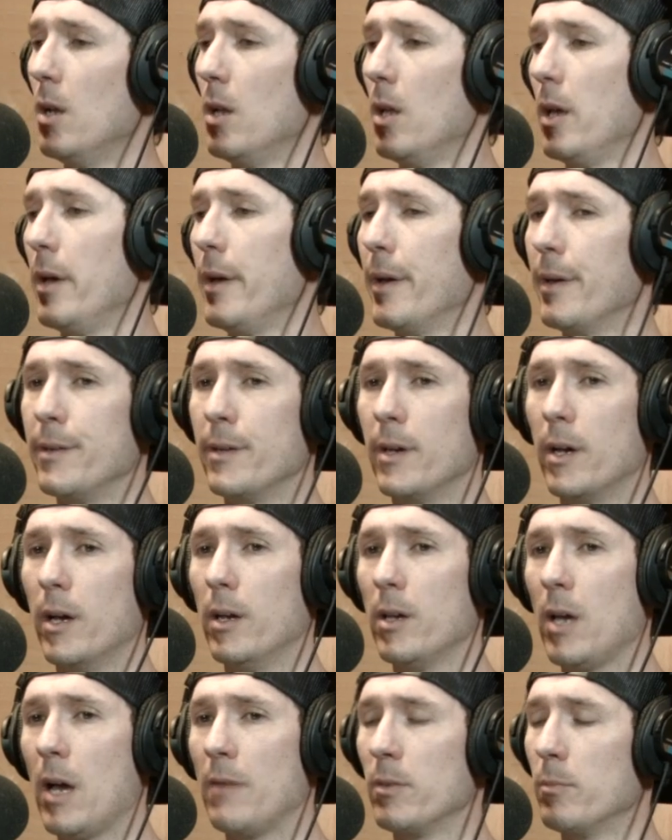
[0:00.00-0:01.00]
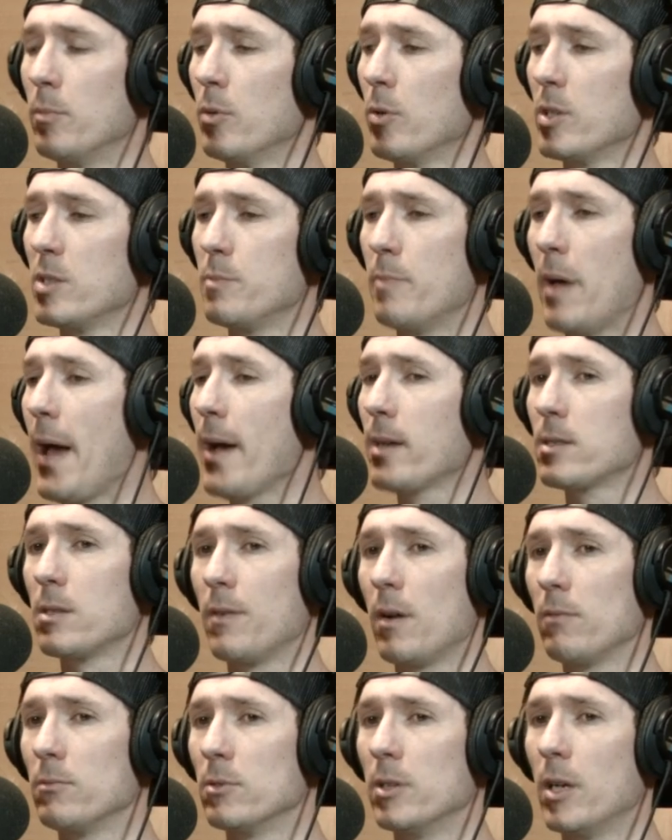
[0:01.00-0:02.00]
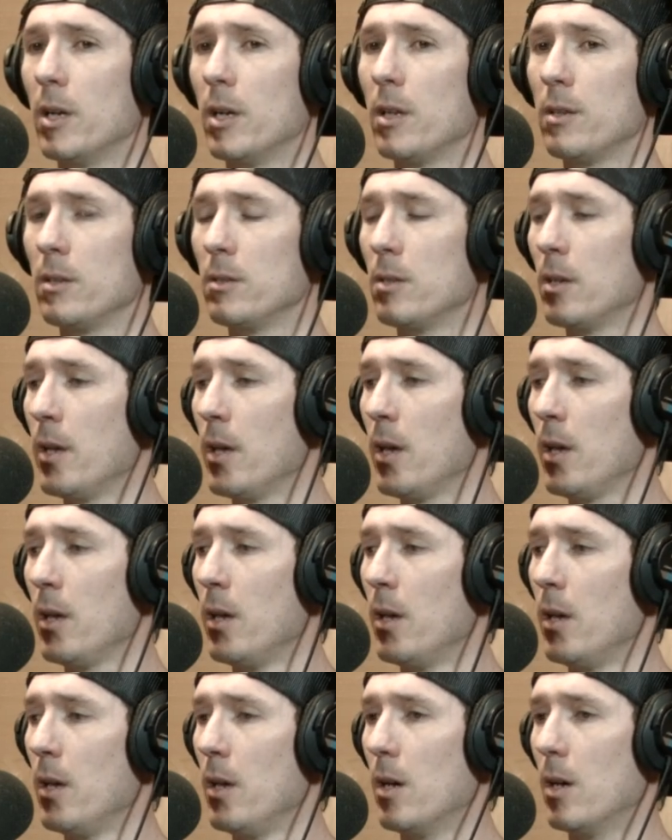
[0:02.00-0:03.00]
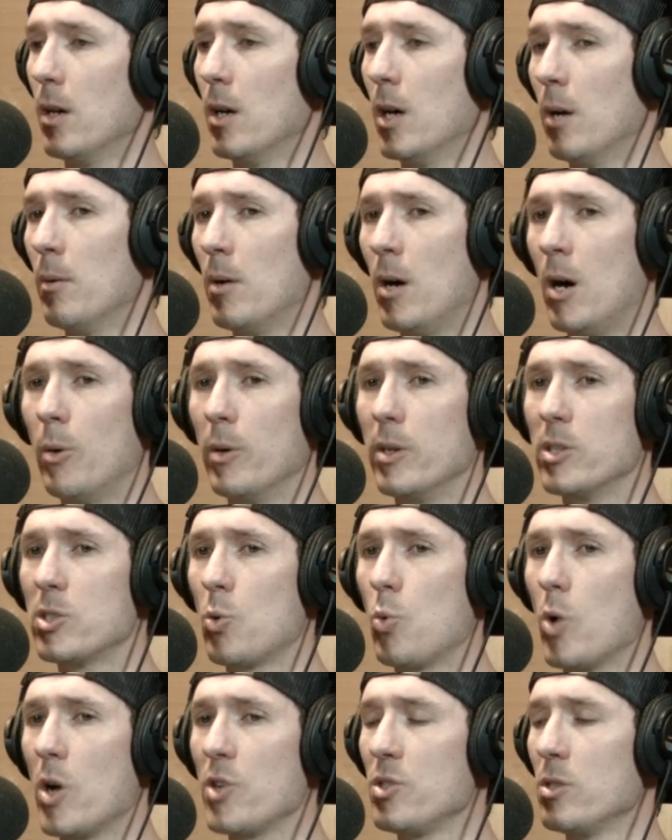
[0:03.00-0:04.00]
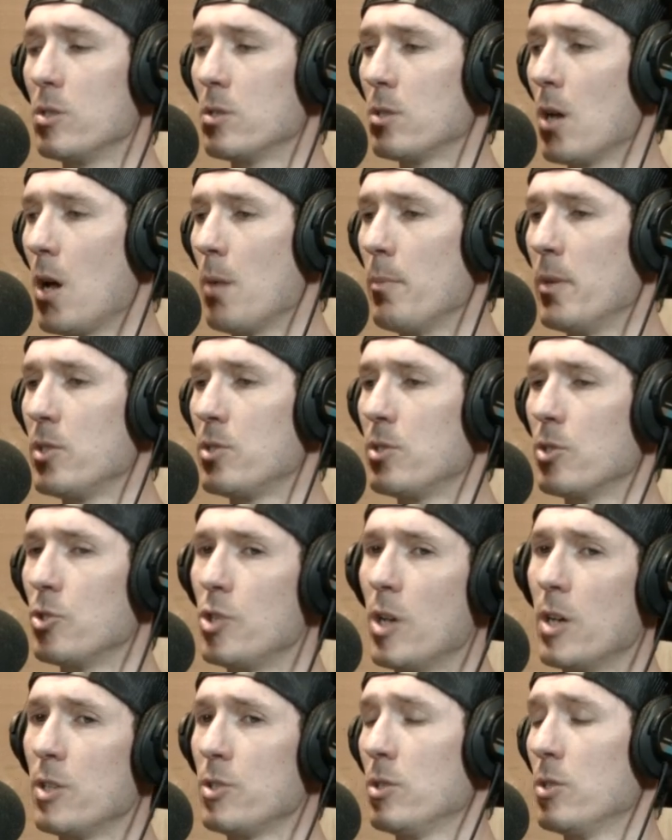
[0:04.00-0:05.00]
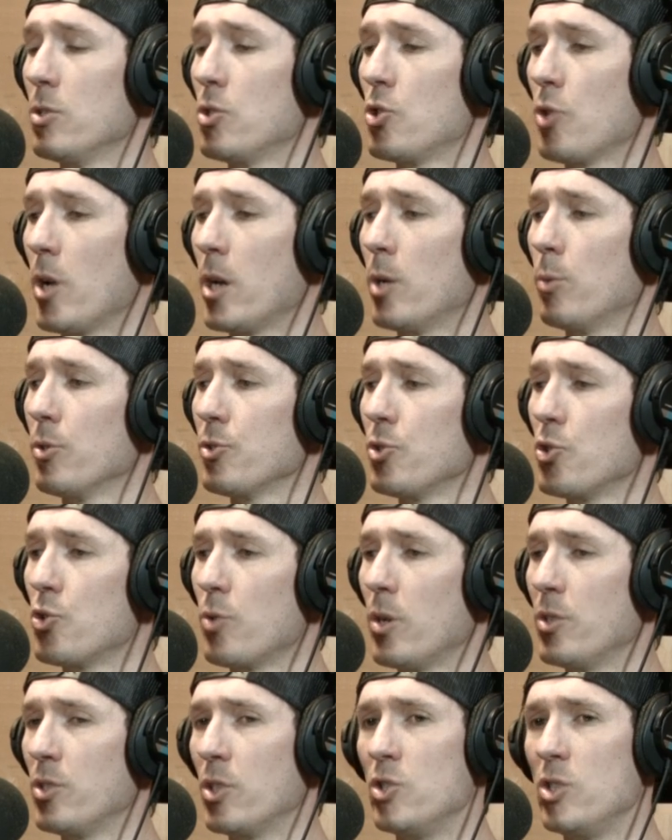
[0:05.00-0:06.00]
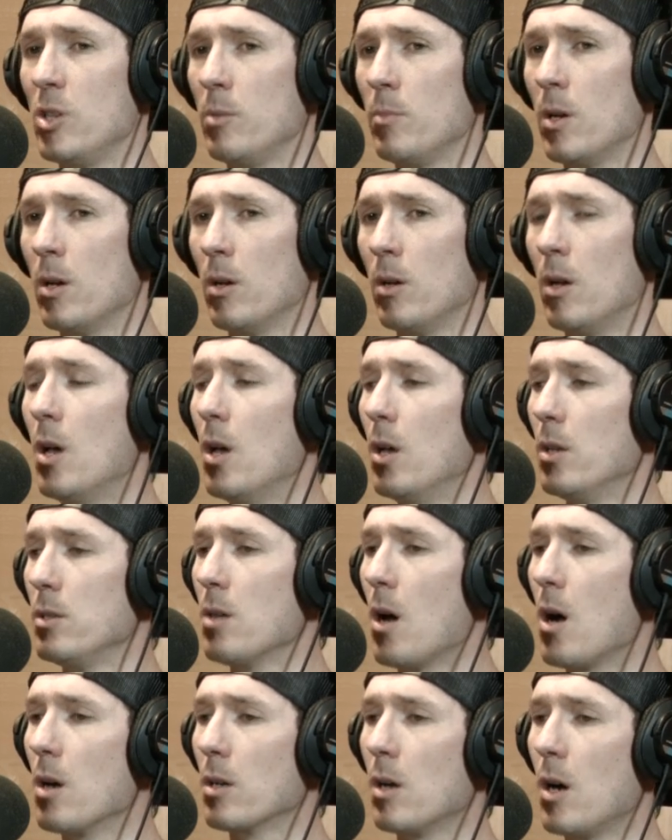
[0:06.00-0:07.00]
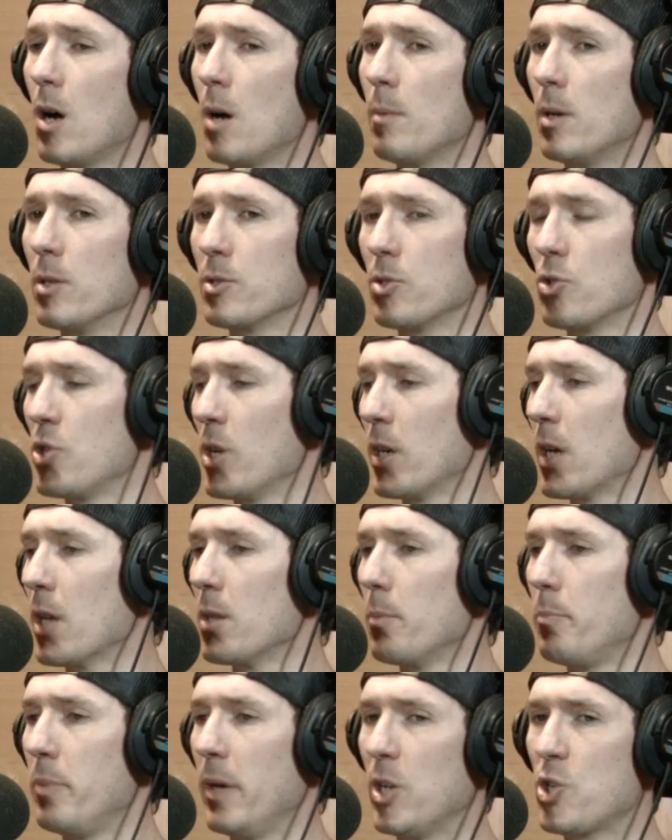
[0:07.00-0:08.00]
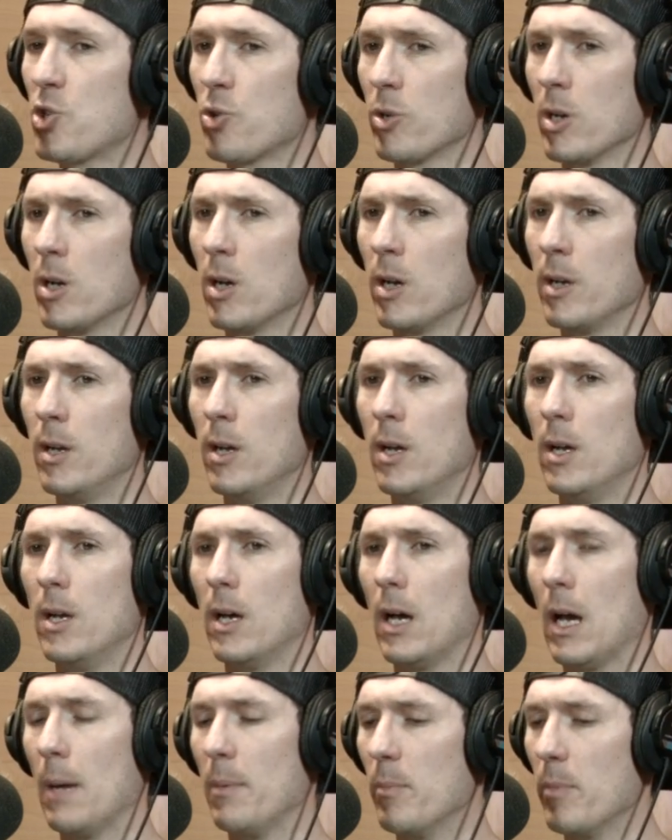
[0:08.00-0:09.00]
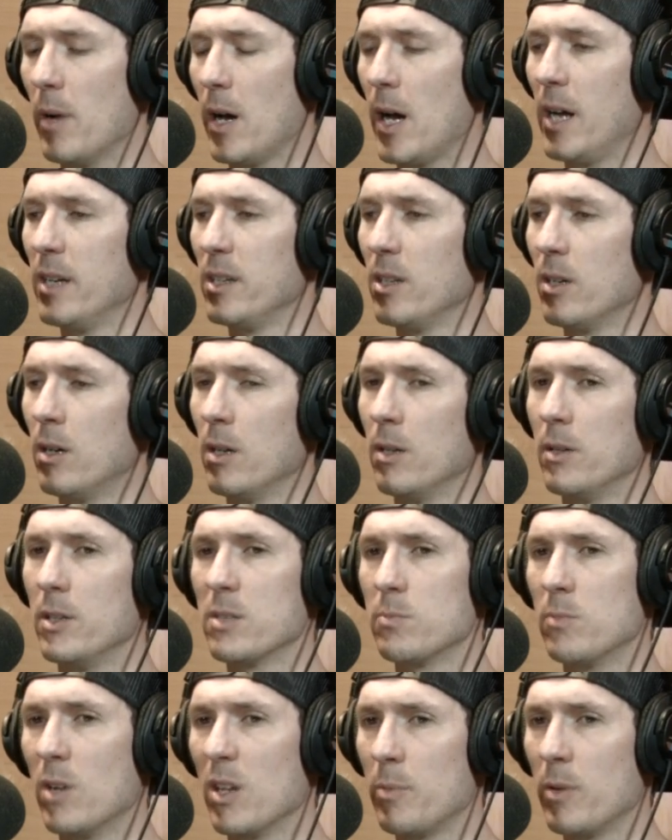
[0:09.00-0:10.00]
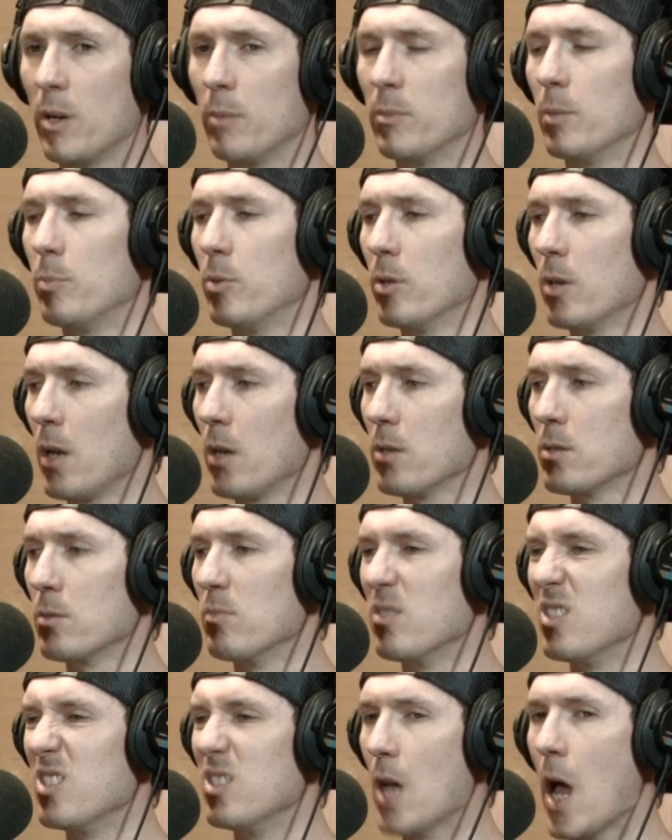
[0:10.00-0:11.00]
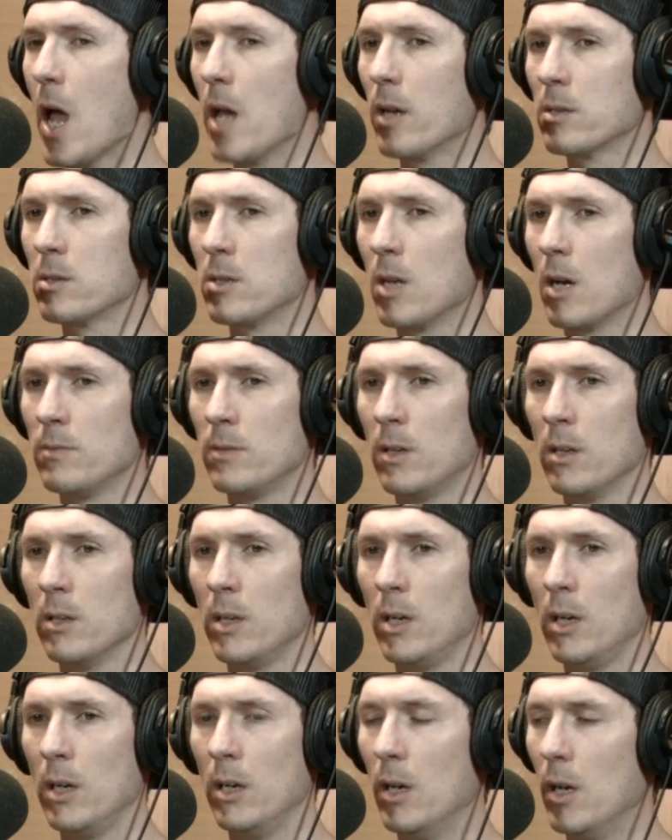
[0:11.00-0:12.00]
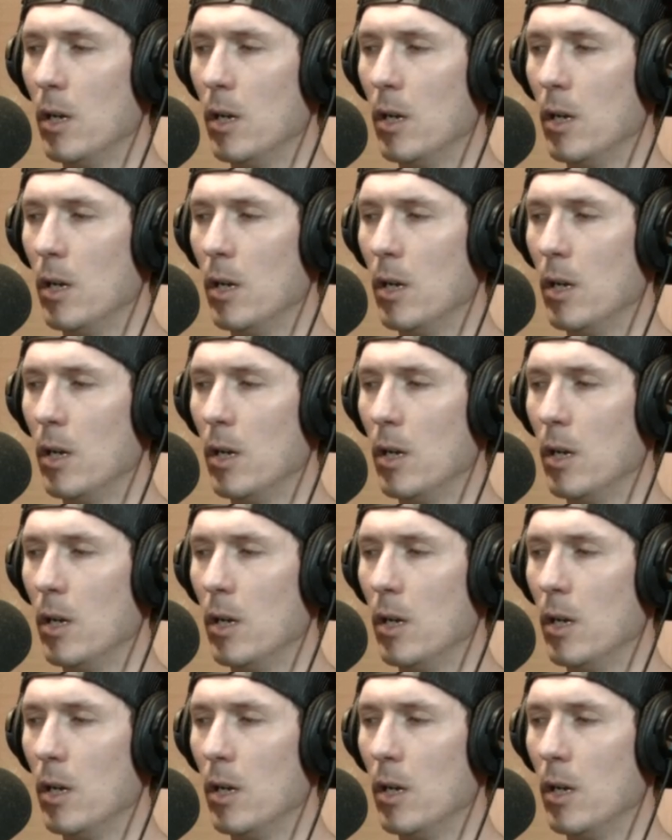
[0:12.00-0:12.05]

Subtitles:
And have your boys' backs if I've learned anything today. Always questions, comments, suggestions, StriderWilsonShreds@gmail.com. Also check out the Patreon. I've been behind it on this month, but I'm going to put out some dank stuff on there